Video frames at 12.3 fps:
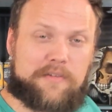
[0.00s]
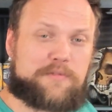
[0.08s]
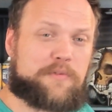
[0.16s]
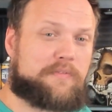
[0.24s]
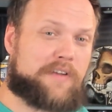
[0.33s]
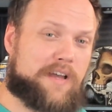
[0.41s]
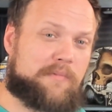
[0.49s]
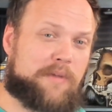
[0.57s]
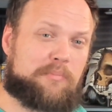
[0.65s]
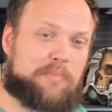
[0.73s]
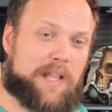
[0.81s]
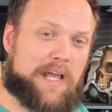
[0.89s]
So I've got my
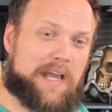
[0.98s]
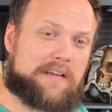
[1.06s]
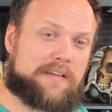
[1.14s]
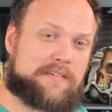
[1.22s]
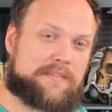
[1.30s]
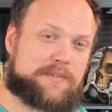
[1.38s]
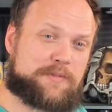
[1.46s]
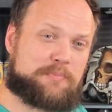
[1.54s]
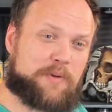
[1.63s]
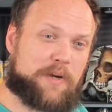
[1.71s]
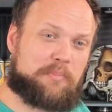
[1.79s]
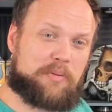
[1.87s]
black
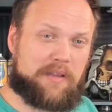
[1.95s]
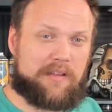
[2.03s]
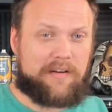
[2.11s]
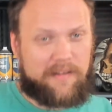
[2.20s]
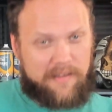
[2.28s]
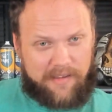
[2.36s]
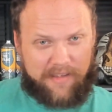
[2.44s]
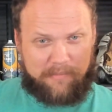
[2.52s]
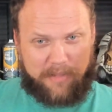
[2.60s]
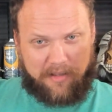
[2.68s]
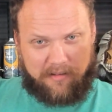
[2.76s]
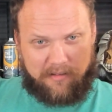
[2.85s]
spray paint and
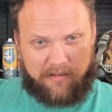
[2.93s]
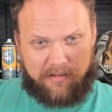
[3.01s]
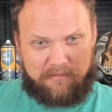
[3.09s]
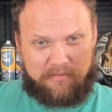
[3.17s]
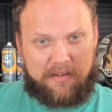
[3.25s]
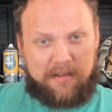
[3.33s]
my glove.